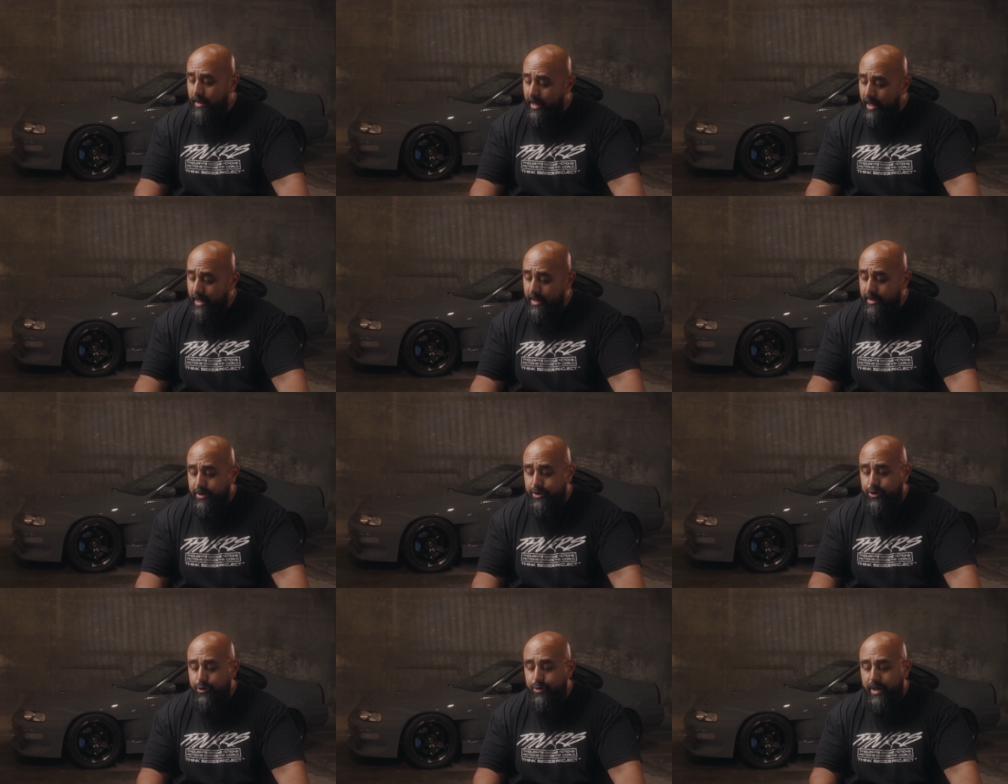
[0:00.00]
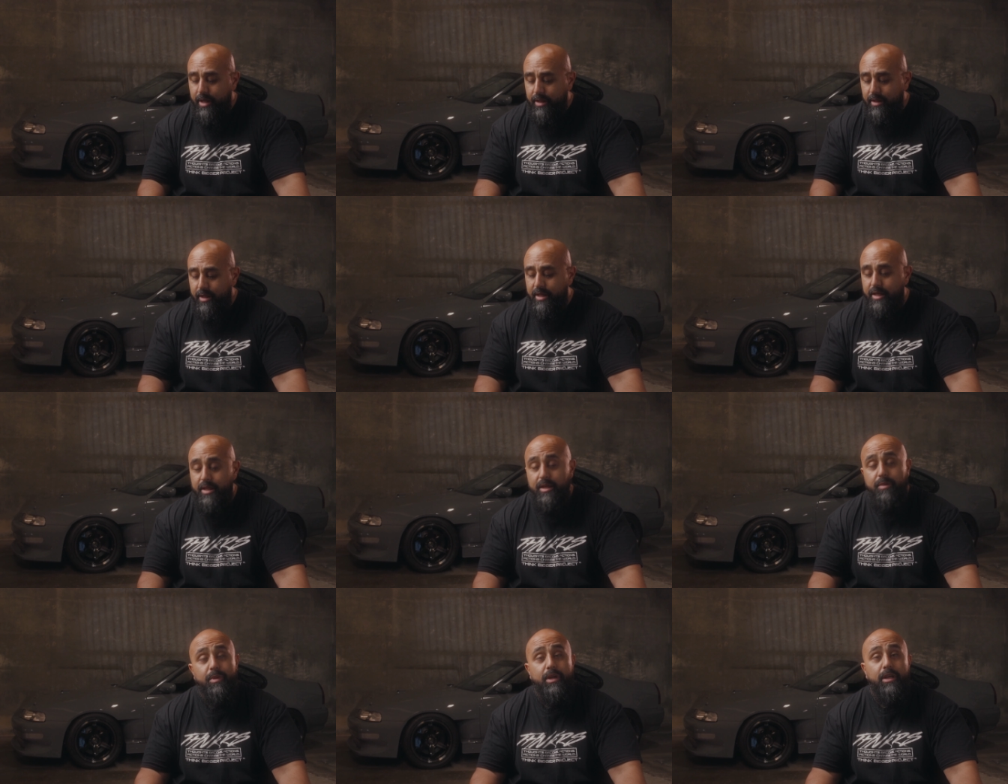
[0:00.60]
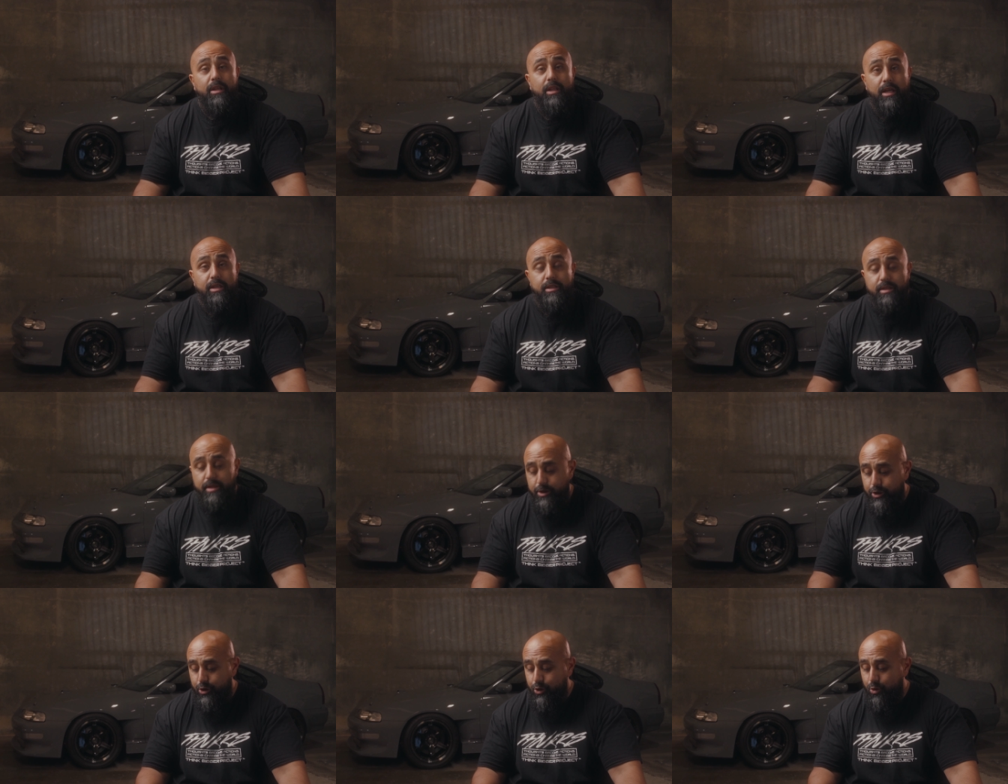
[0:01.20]
Hey, did you get the email I
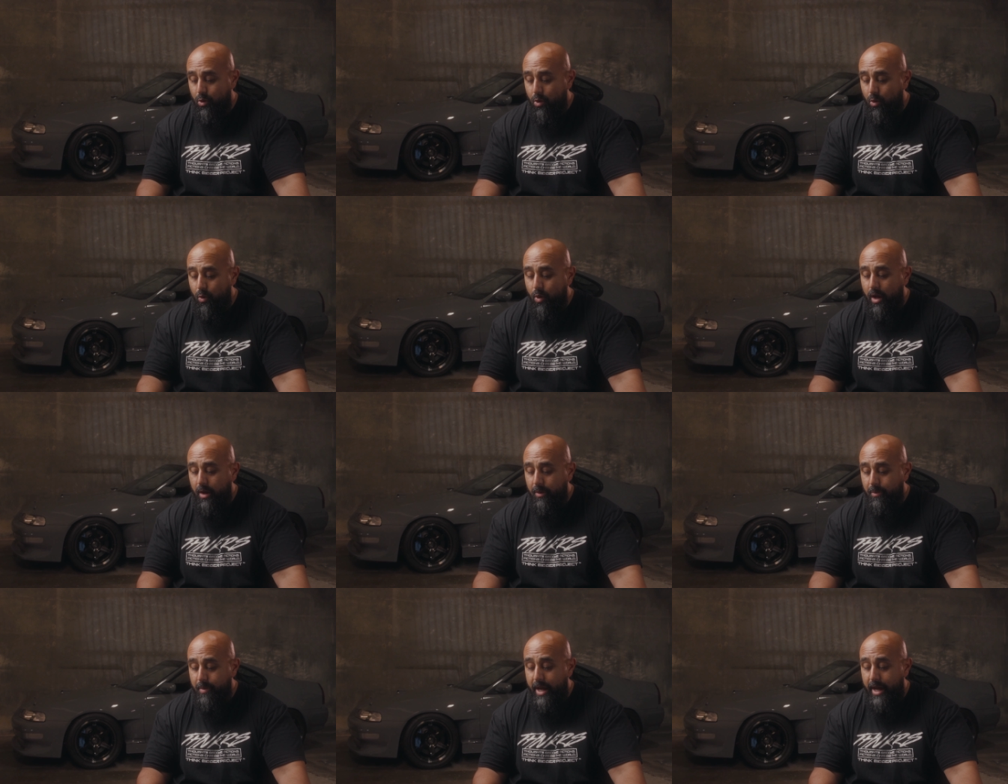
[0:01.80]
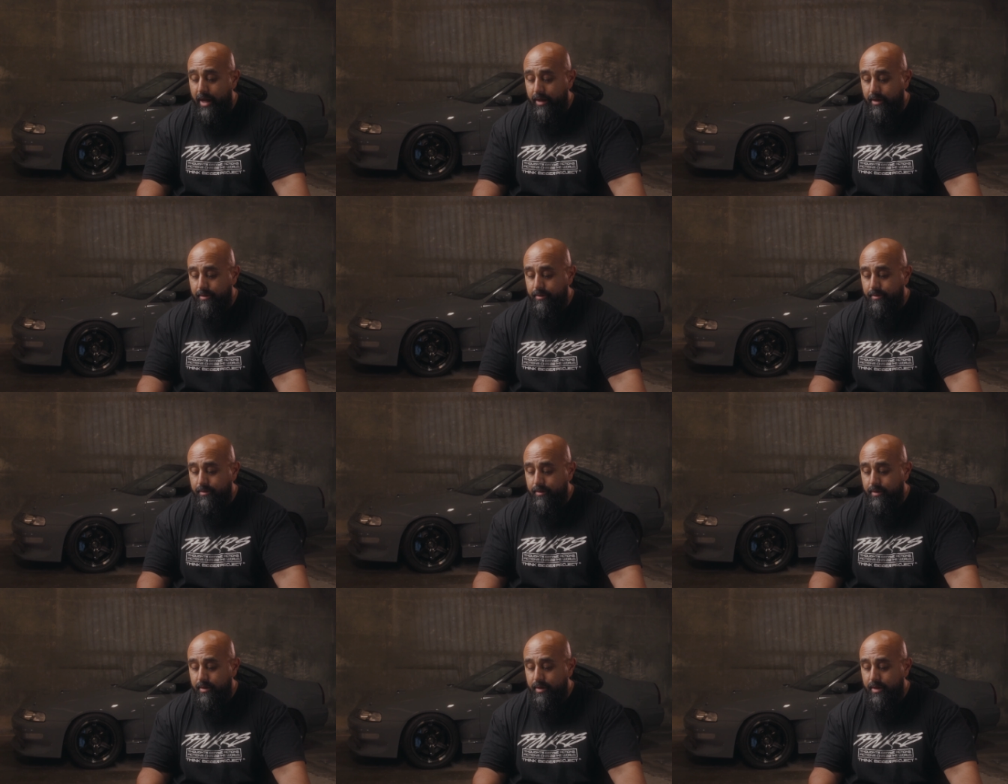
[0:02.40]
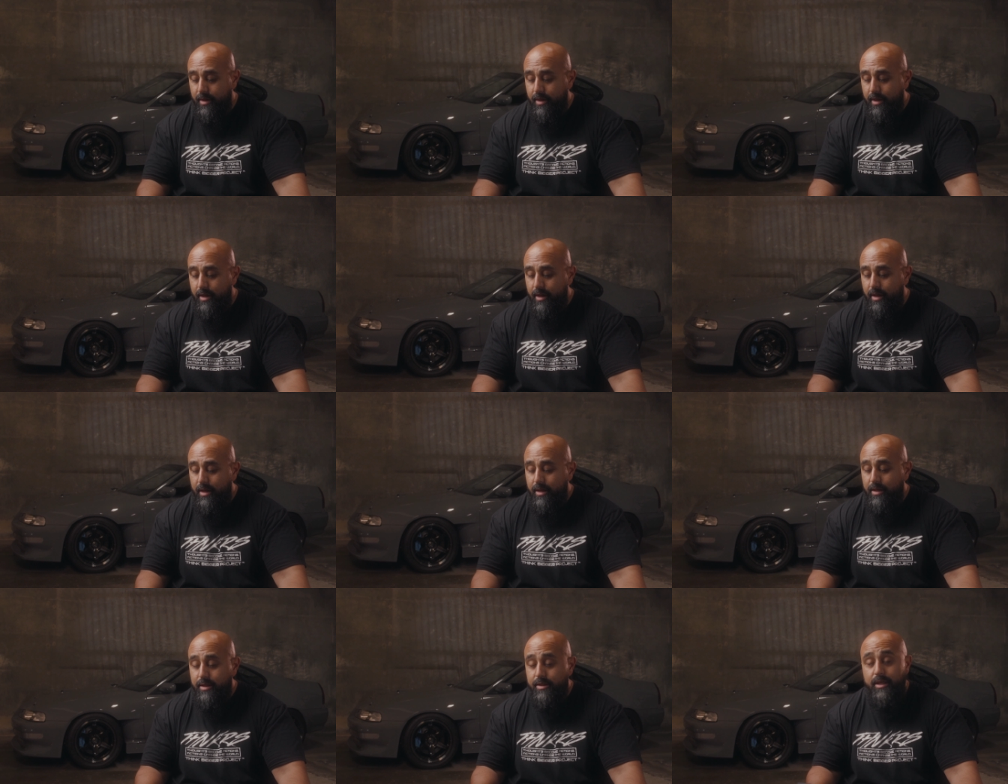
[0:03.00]
sent you a while back?
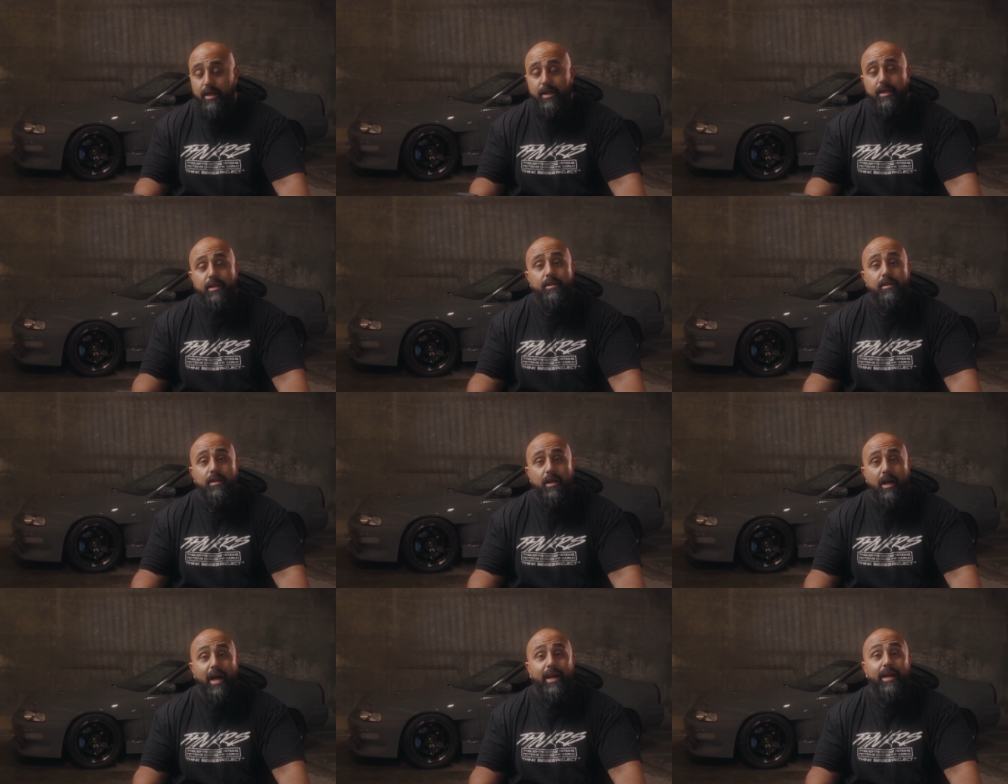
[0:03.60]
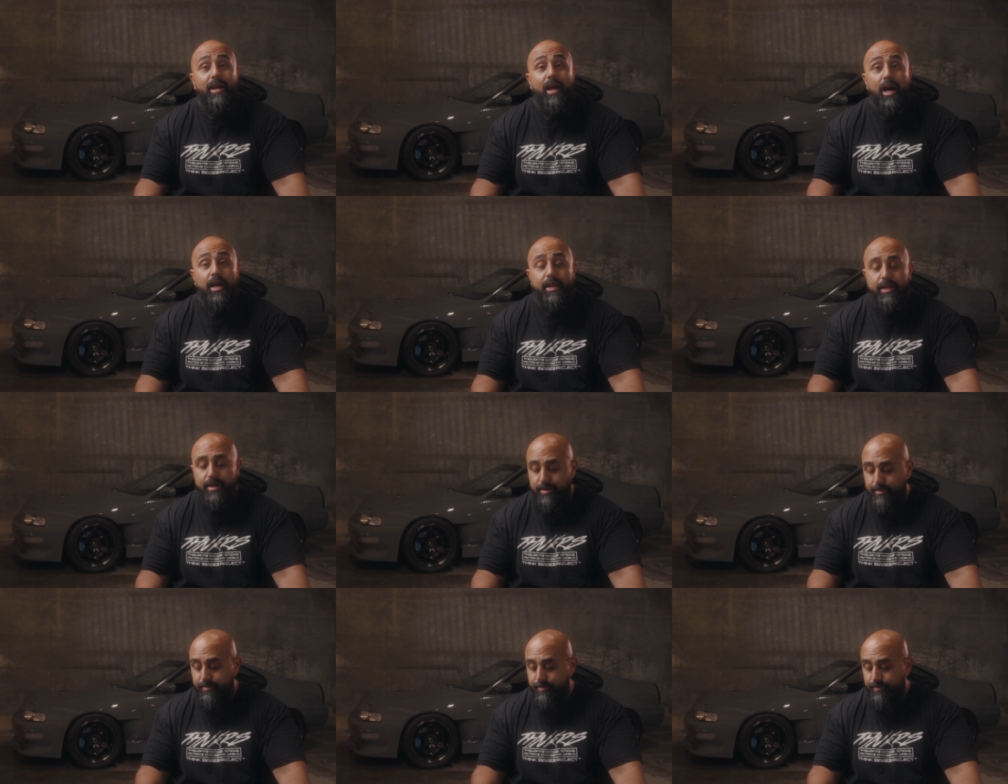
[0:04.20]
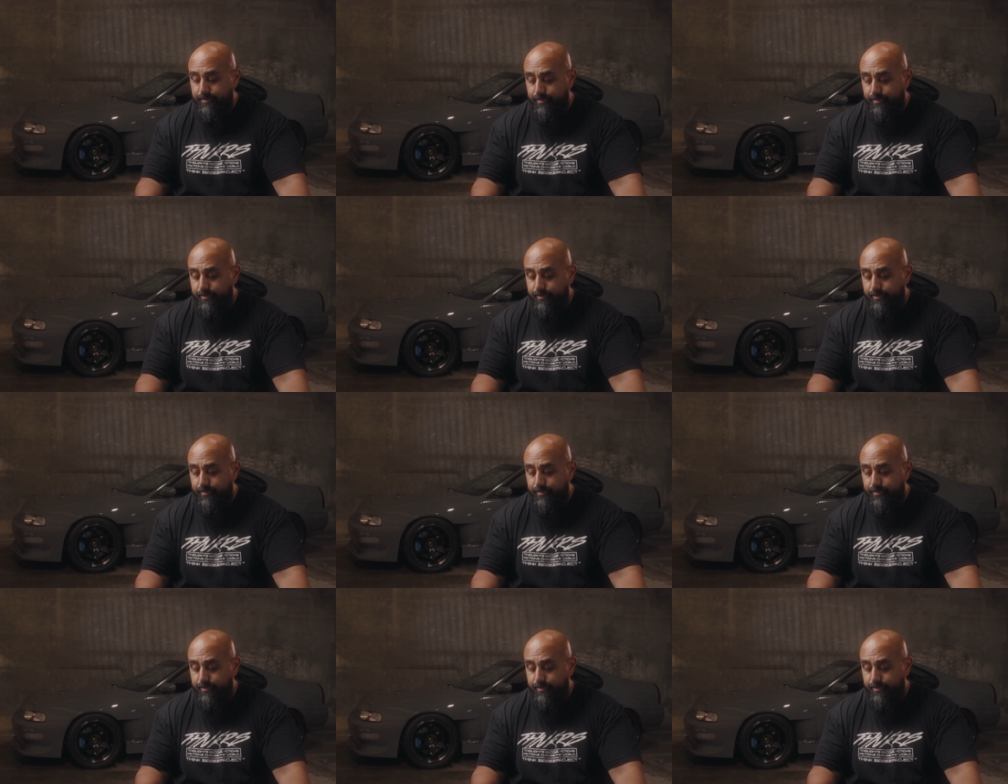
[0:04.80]
He said, I got it.